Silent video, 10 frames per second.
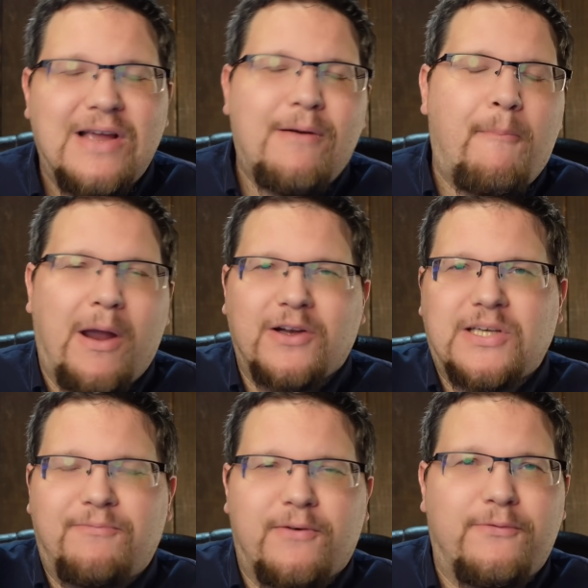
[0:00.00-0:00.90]
My parents
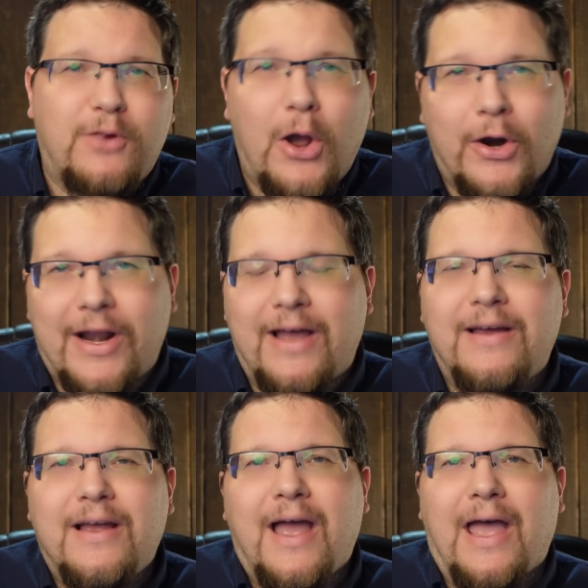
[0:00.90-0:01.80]
up from Florida,
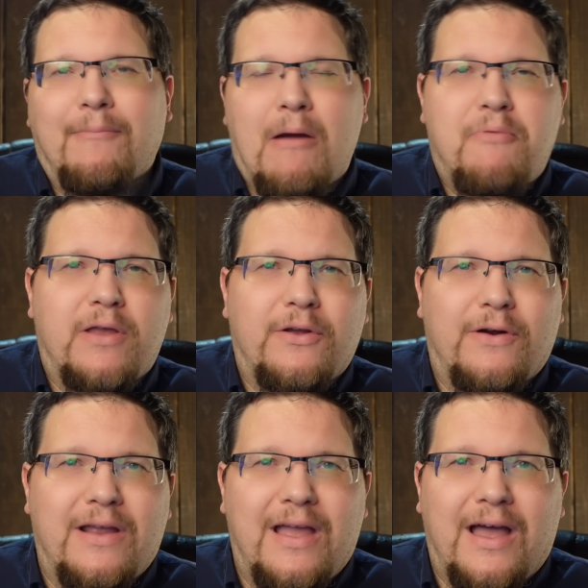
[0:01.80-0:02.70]
and my
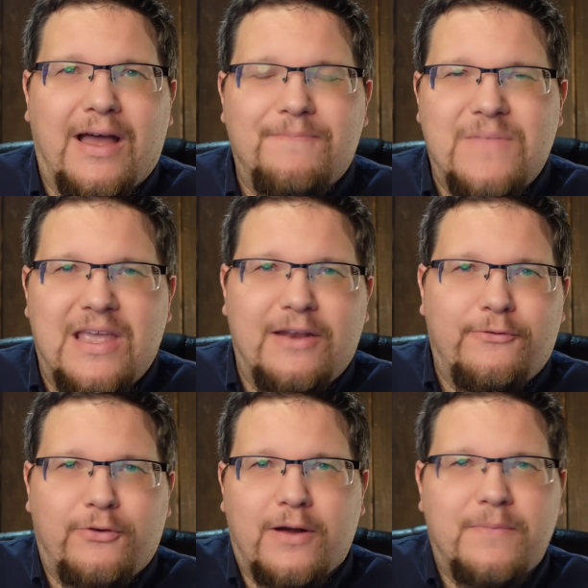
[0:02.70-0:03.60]
brother uh, in
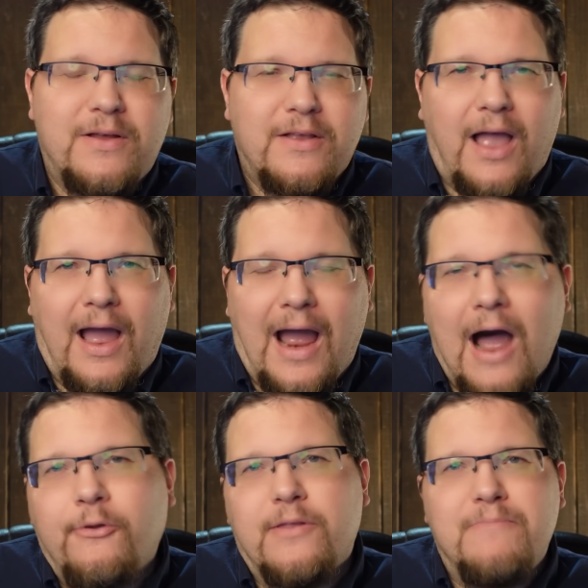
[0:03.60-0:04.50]
from uh,
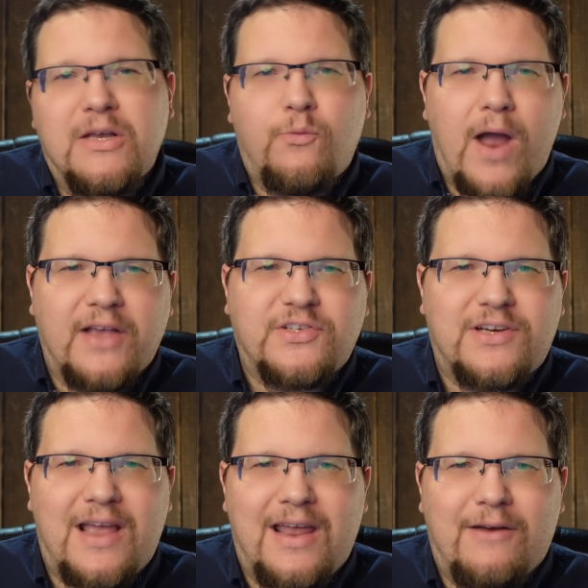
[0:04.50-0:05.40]
out in the
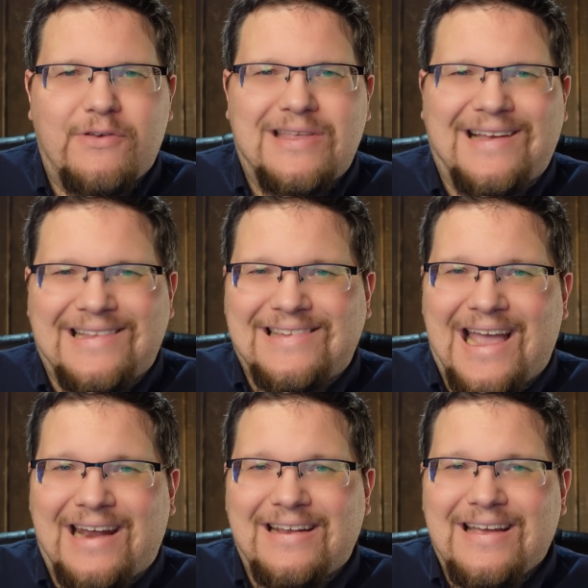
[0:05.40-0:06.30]
Midwest, and everything like
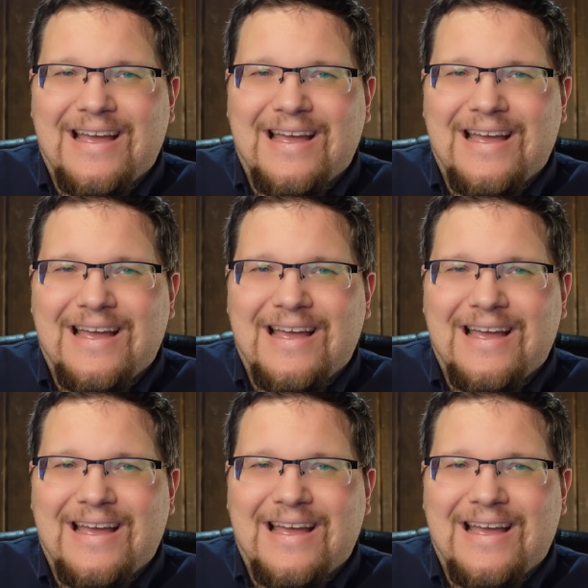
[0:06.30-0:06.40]
that.